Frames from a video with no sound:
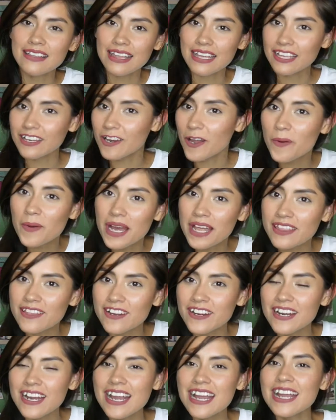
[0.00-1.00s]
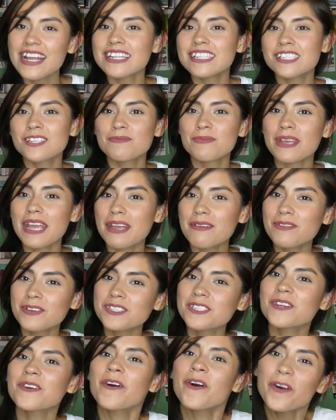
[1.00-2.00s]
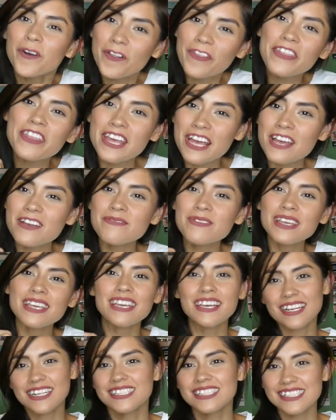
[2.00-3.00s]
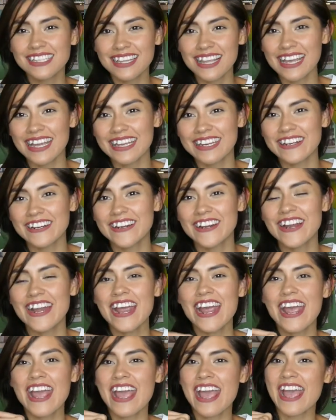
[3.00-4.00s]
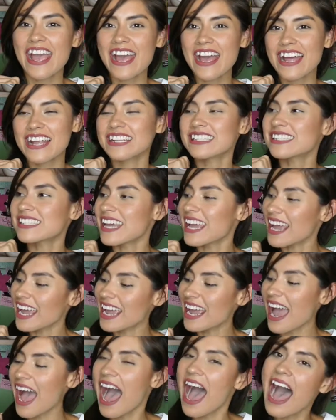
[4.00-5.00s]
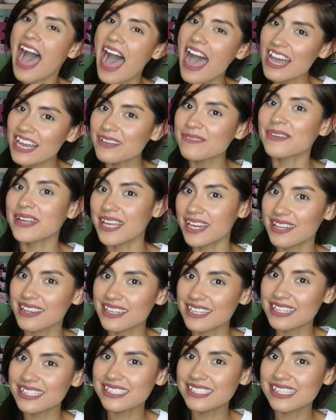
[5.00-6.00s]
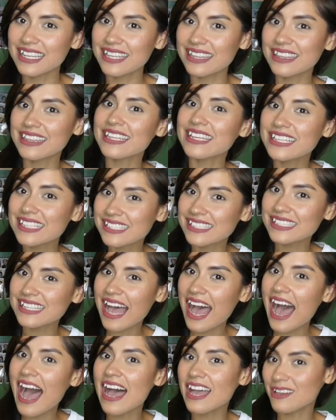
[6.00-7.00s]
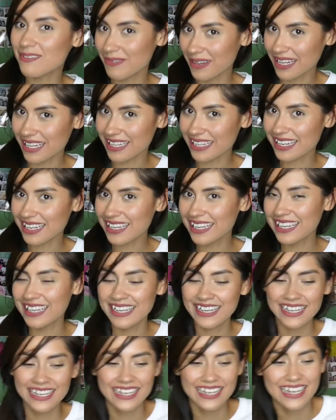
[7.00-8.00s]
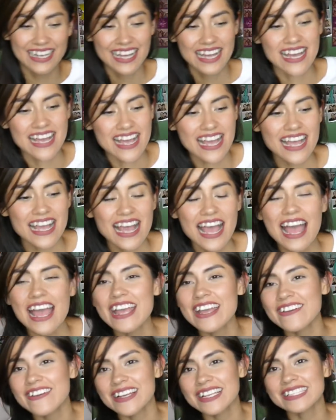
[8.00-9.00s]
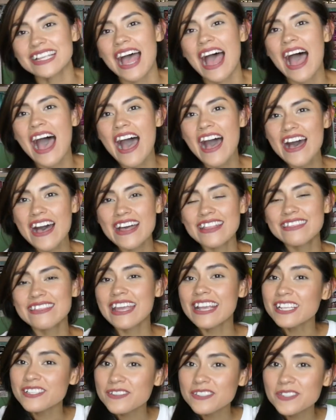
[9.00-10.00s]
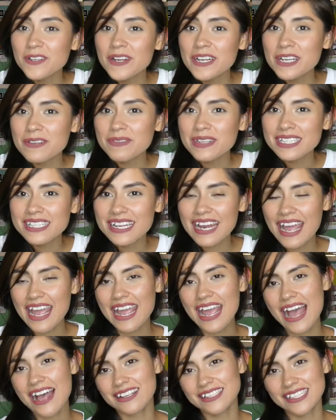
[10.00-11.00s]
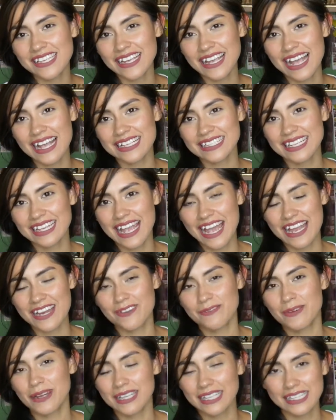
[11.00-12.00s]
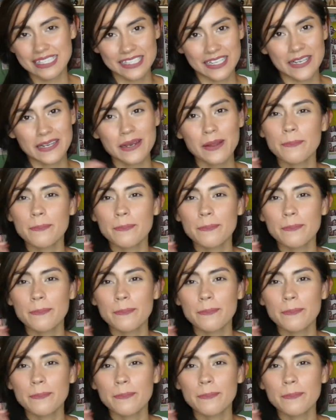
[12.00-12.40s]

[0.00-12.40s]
like no other to be able to hold them years later and say, I made this. Like, this I made. Anyways, thanks for joining me today. I'll see you guys again really soon.